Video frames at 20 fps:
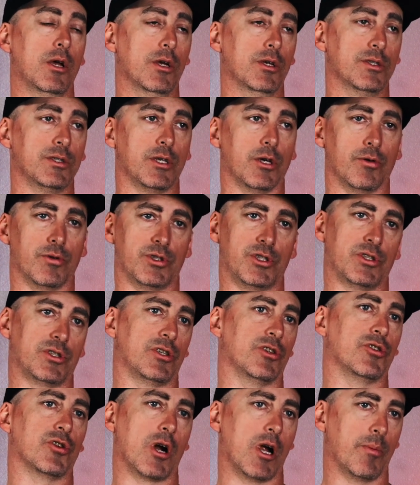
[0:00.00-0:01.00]
So it's
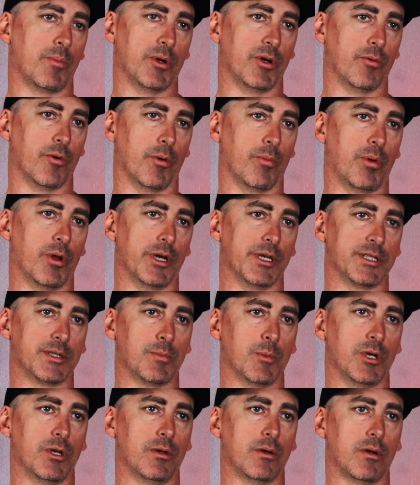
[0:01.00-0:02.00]
just a drop-in
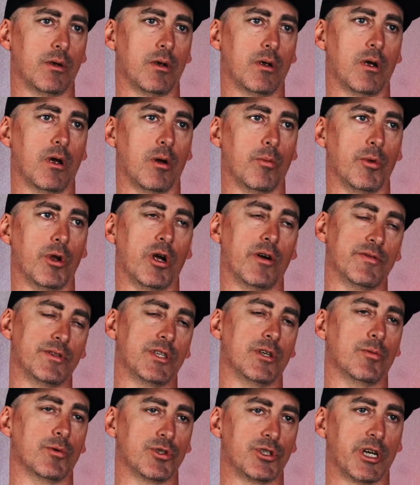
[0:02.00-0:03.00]
replacement. And
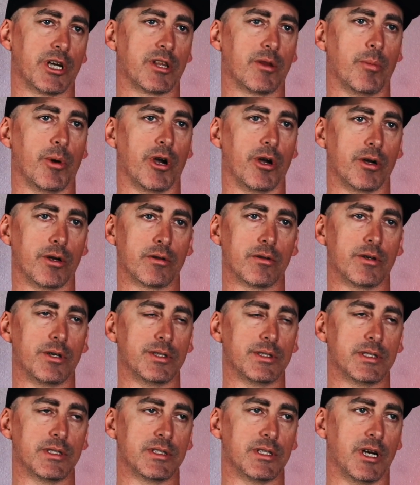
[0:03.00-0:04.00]
obviously we'll check the bearing
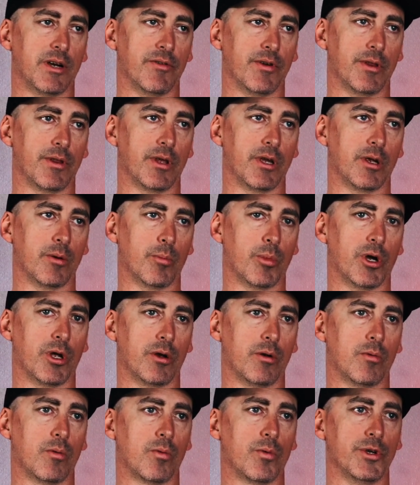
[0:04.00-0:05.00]
clearances and everything,
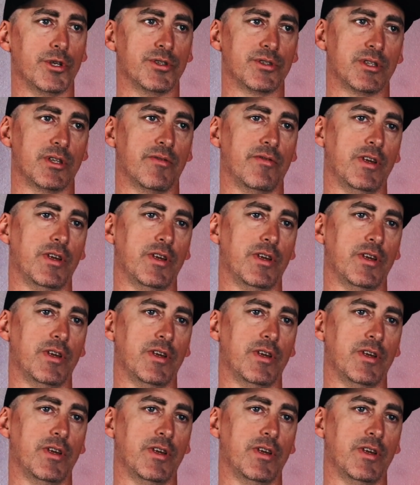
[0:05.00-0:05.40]
but we're using the